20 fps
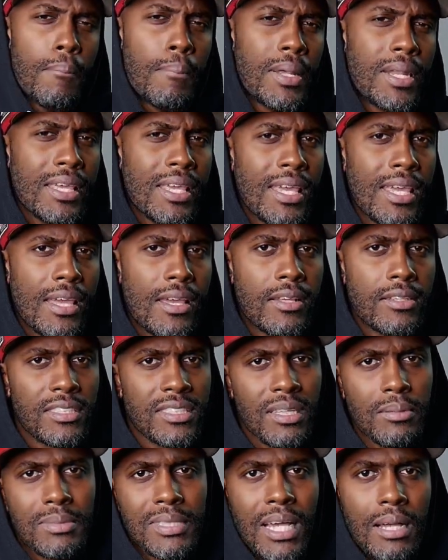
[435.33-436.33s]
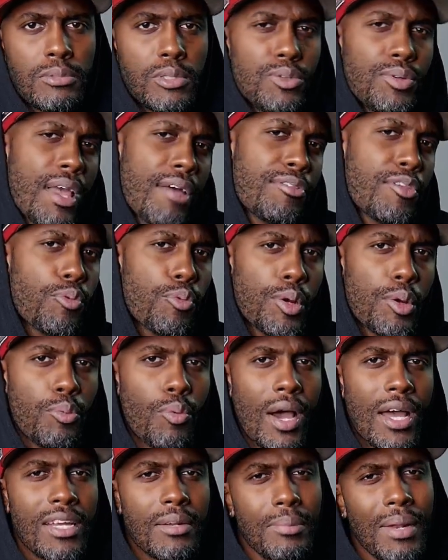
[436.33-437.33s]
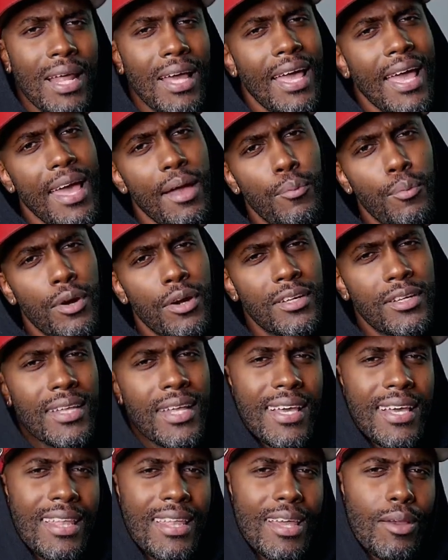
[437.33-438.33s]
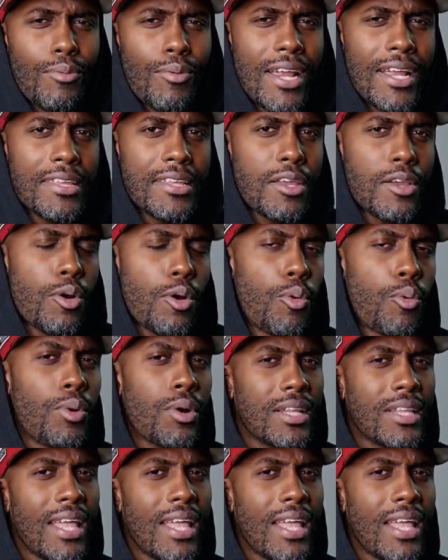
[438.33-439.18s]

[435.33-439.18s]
but again sometimes you have to rewind and be like hey where did they click right there or where